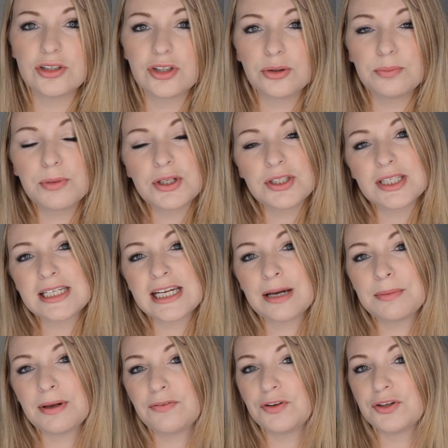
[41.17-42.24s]
So most of the time,
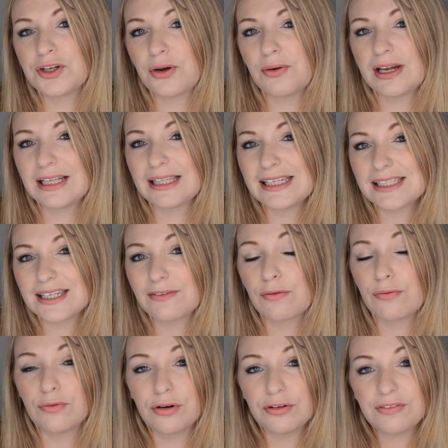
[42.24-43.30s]
if you don't at least have
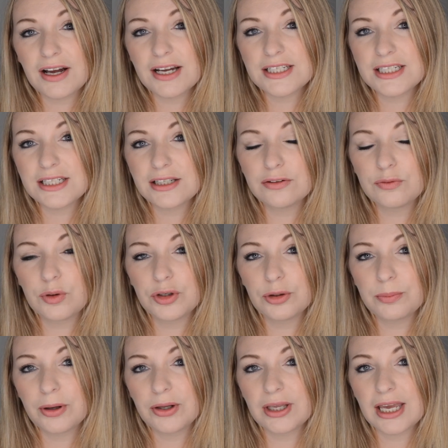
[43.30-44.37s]
a rough idea of what your
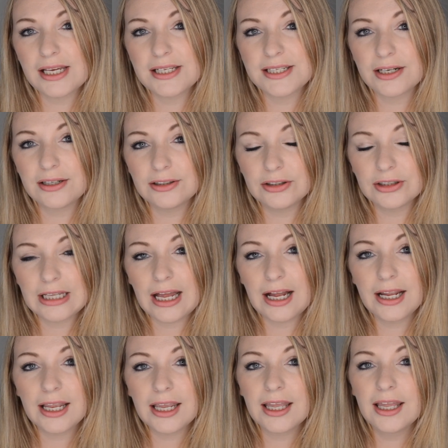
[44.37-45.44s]
bouquet is going to look like,